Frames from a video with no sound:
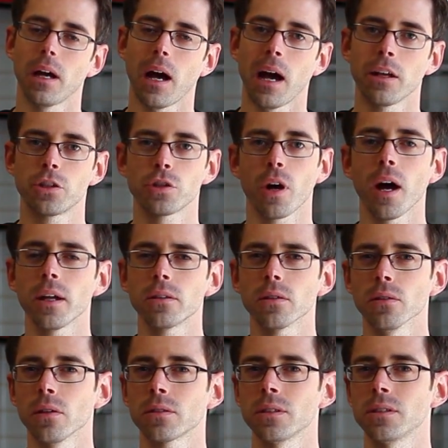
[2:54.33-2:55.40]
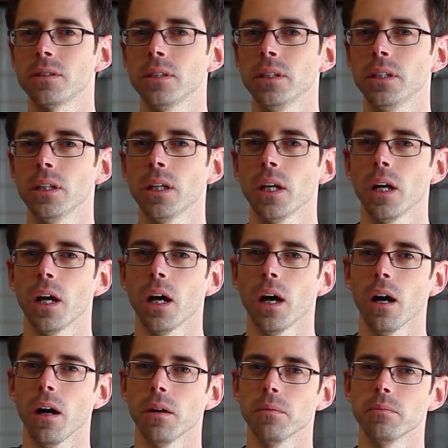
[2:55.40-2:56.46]
I tried to look to see
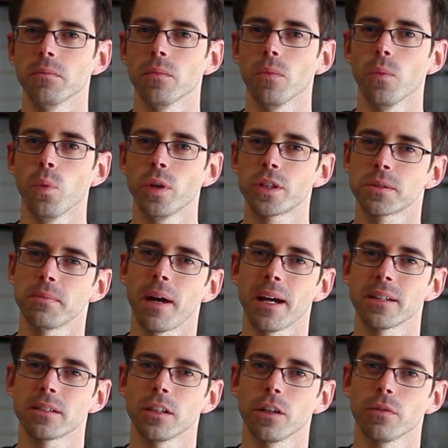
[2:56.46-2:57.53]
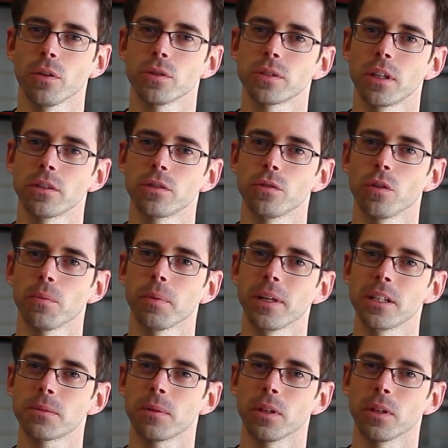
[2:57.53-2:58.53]
which mass airflow sensor you replaced,